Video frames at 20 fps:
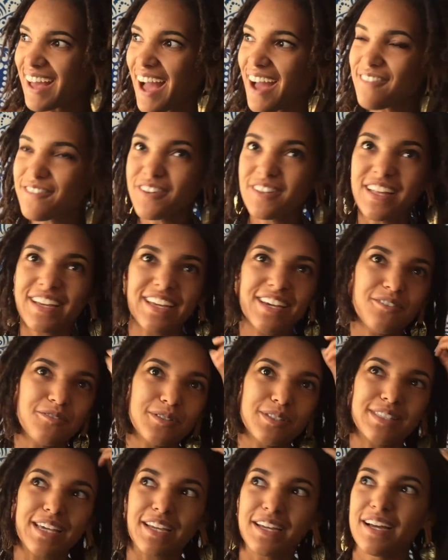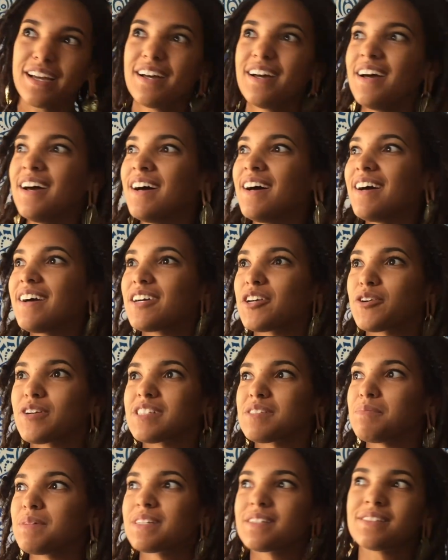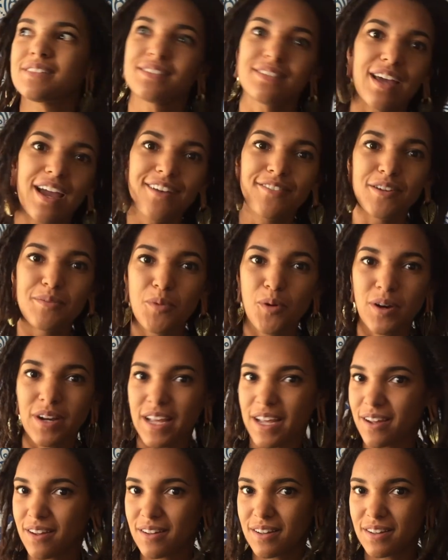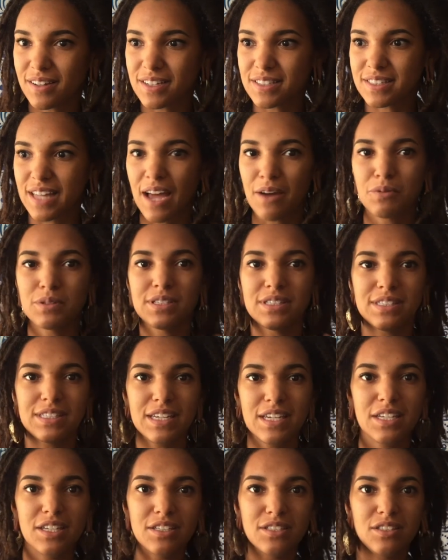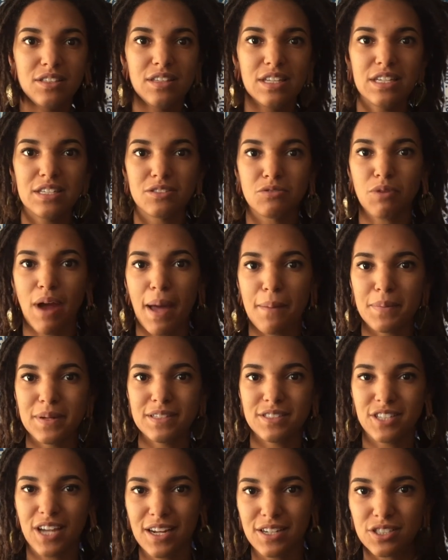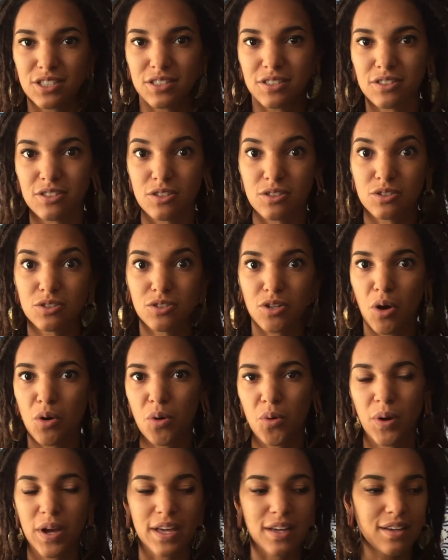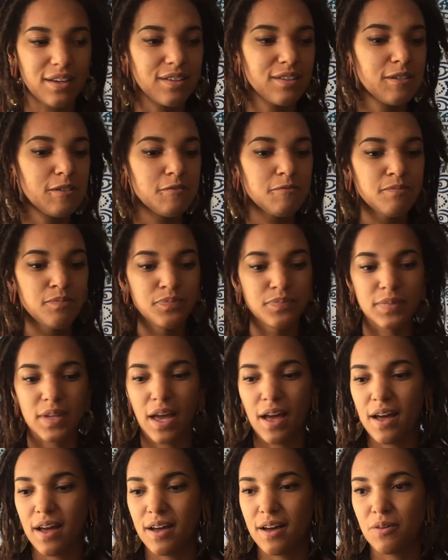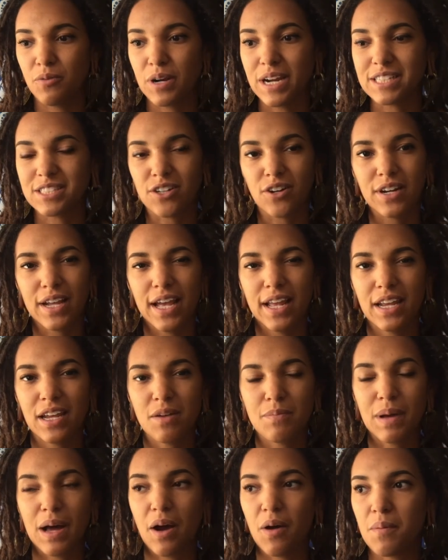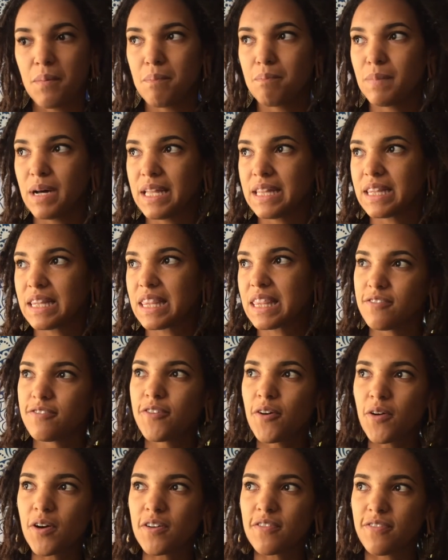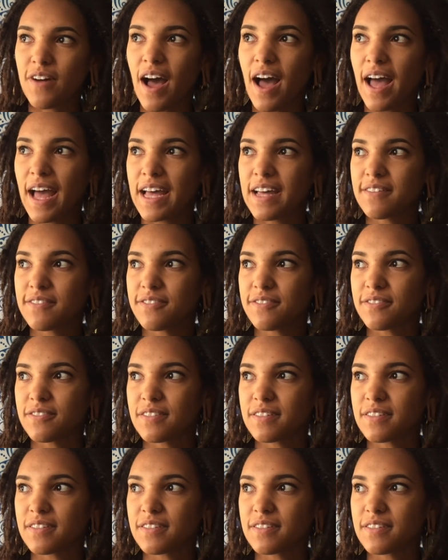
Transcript: I feel like it was like Christmas every morning, because I would see these rapid changes so quick. When I started hitting about month 4 or 5,